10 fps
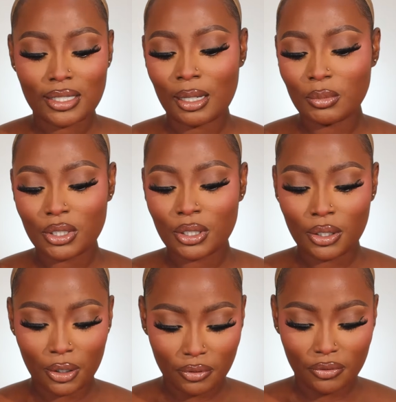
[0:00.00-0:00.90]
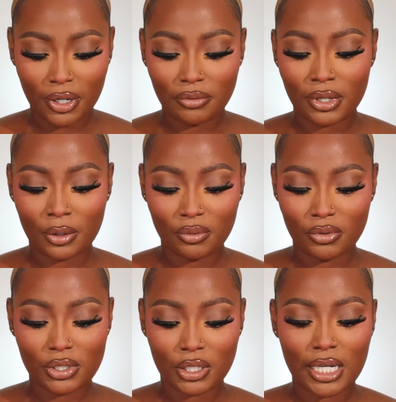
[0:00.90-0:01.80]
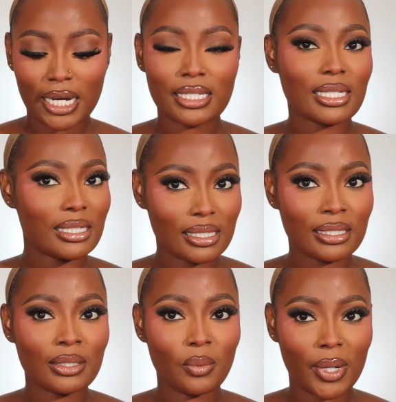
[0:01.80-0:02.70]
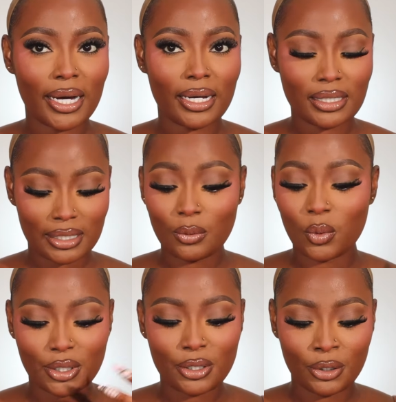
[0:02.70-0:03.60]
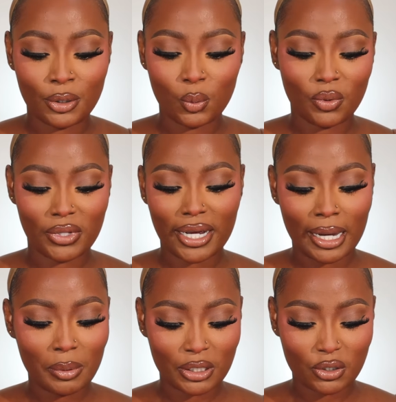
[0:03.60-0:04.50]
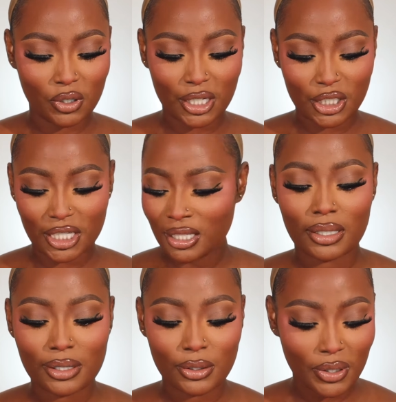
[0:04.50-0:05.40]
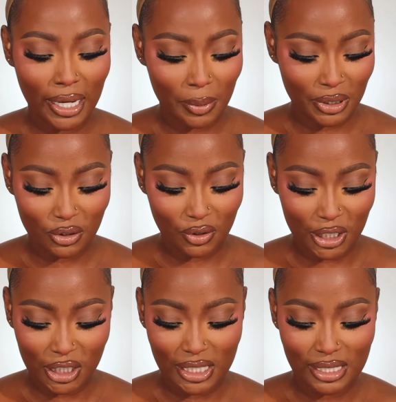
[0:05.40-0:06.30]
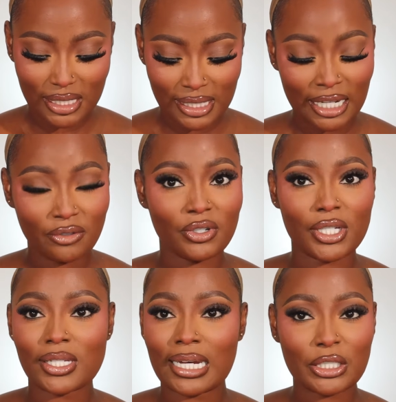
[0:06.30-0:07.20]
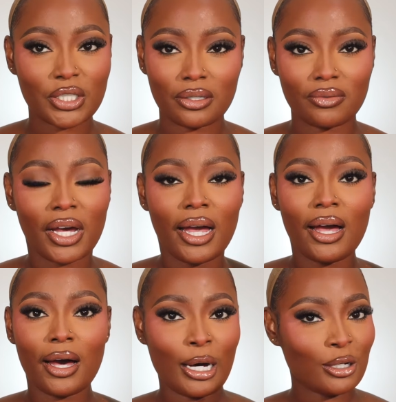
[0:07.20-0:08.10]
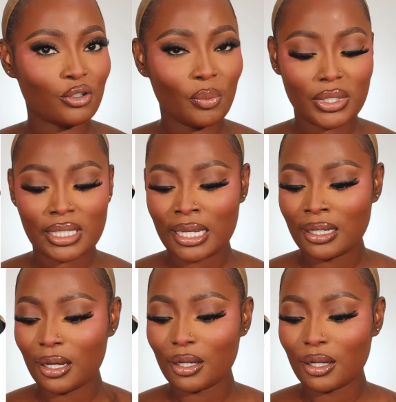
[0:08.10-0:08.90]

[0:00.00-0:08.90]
So I'm just gonna go through everything with you so you guys can see what's new with their cap construction. This new cap construction is designed for you to achieve 100%